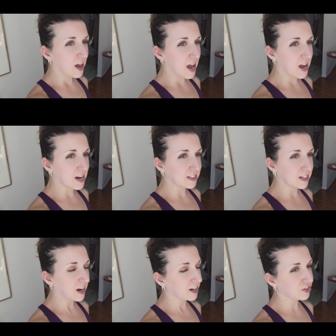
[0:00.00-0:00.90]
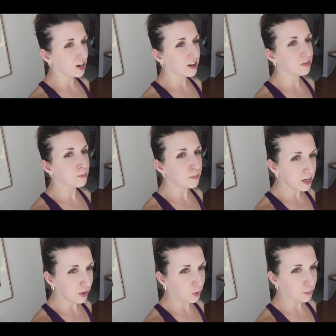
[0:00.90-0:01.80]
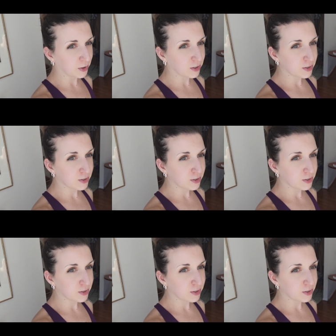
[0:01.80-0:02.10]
And I drive a Mini Cooper,